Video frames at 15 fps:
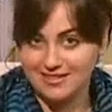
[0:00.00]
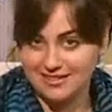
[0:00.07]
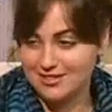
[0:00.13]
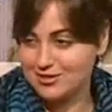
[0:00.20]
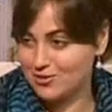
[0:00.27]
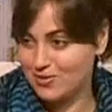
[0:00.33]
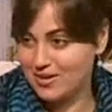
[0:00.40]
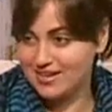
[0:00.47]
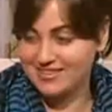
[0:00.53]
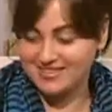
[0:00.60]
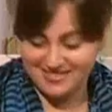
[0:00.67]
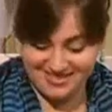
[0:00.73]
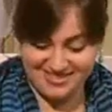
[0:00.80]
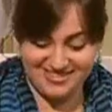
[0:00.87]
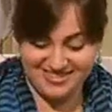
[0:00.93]
This is
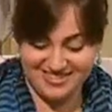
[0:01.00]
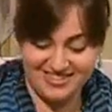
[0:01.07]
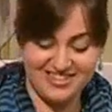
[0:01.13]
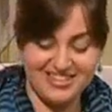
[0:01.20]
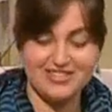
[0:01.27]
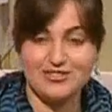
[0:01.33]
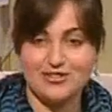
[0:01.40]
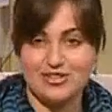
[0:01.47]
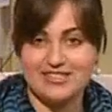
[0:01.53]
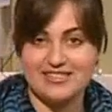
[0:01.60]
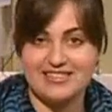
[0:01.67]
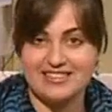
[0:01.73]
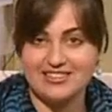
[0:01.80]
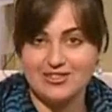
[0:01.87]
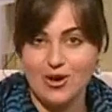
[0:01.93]
quite an
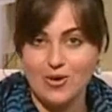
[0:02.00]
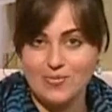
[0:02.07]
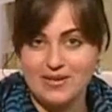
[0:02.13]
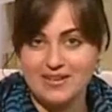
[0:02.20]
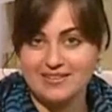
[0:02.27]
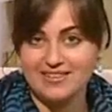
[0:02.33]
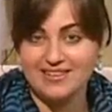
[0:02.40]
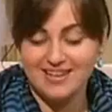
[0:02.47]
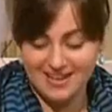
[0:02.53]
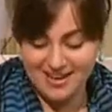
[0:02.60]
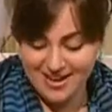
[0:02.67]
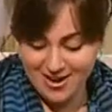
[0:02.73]
interesting topic.